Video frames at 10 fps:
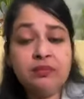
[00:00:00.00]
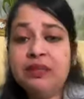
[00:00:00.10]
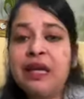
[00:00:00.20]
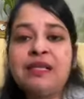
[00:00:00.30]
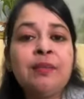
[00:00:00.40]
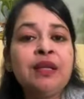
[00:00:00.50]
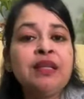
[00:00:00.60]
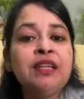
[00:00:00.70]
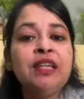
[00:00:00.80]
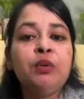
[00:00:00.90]
That is
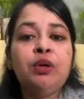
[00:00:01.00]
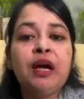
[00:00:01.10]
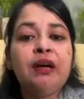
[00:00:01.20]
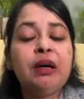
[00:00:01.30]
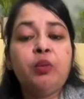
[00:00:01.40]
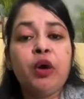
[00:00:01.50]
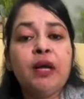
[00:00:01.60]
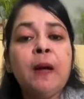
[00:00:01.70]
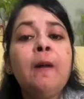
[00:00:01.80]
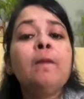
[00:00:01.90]
something that they would avoid.